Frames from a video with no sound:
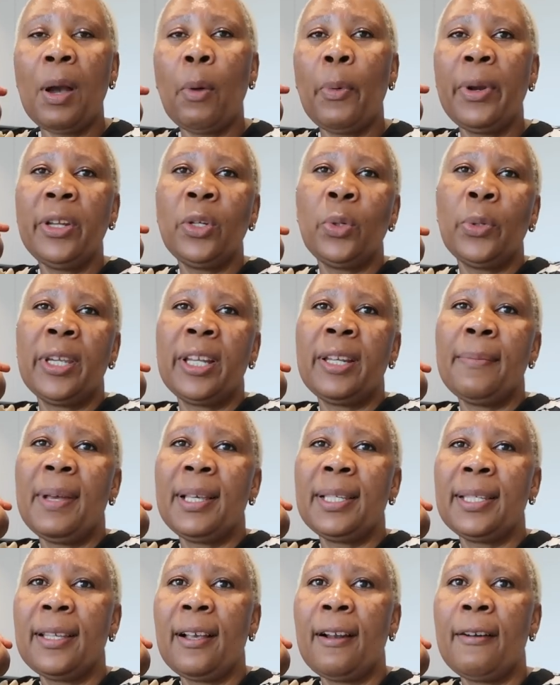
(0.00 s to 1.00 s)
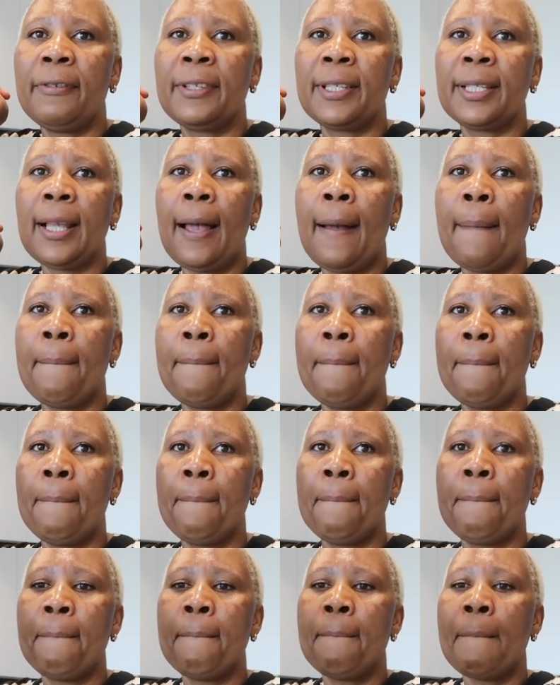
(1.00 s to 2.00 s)
I wanted to get myself
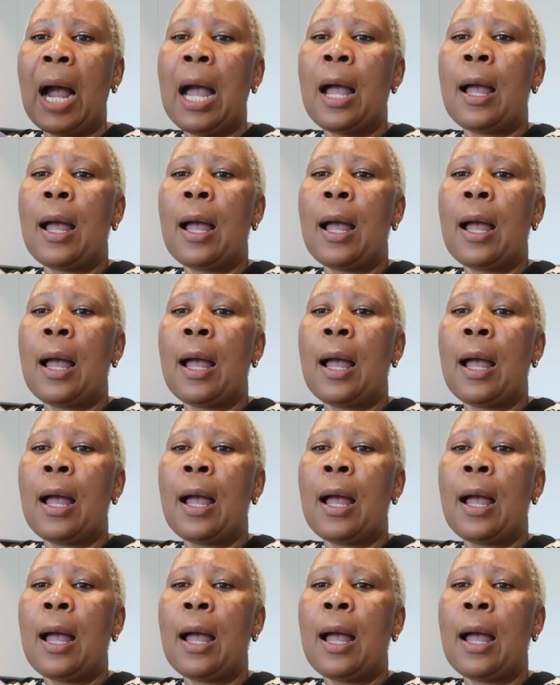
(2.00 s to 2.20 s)
some